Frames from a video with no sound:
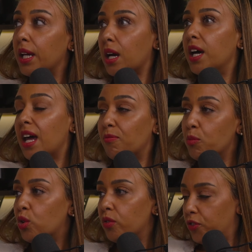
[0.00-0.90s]
like I'd have
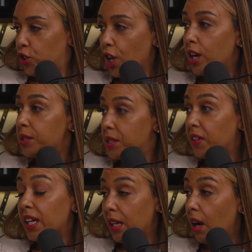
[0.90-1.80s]
more chance
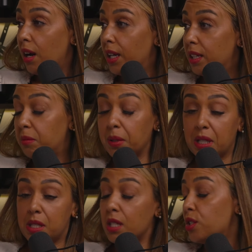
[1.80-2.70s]
of getting hired
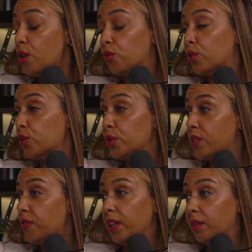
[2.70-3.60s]
because mm. there's no
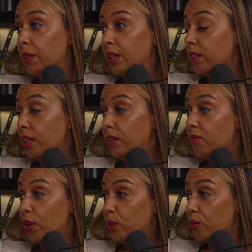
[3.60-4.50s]
recruiter fee
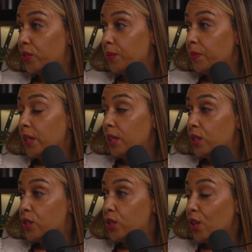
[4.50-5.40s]
involved.
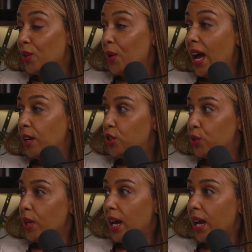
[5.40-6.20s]
So how do you,